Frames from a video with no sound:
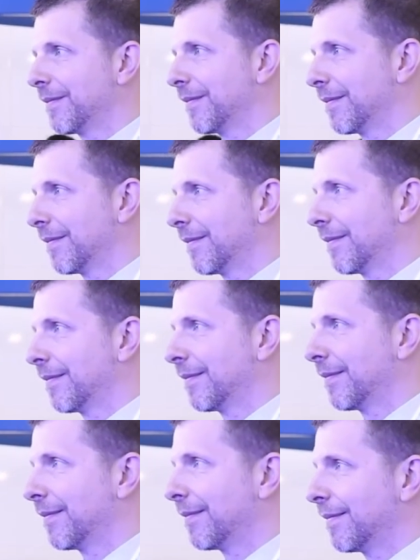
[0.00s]

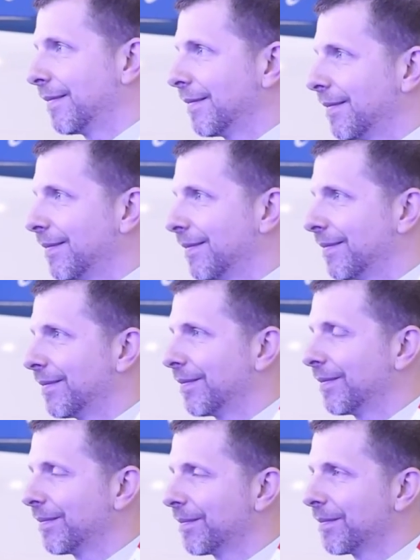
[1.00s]

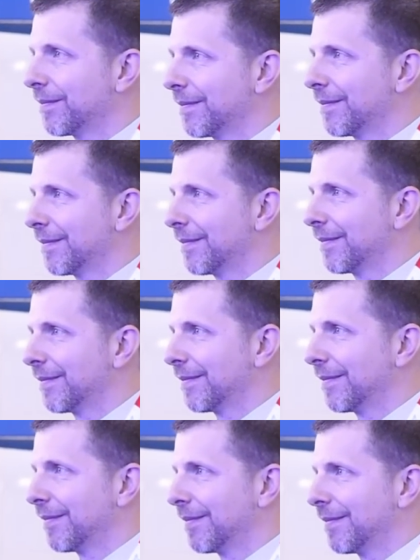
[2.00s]

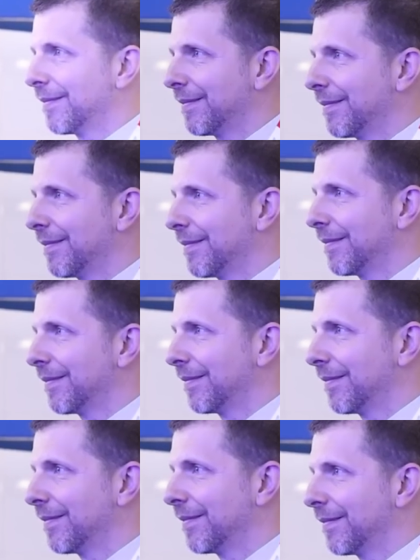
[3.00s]

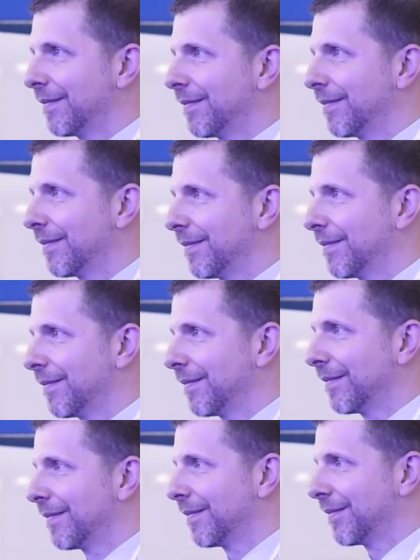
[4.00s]

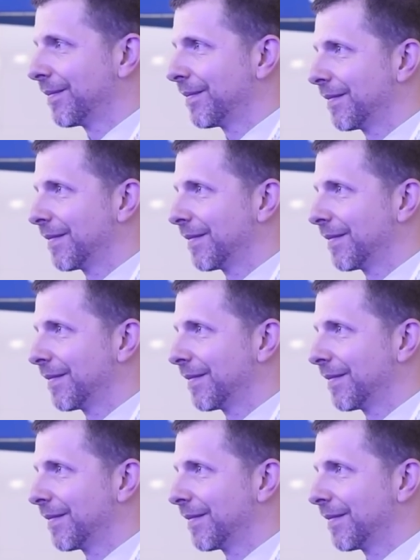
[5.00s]
(silent)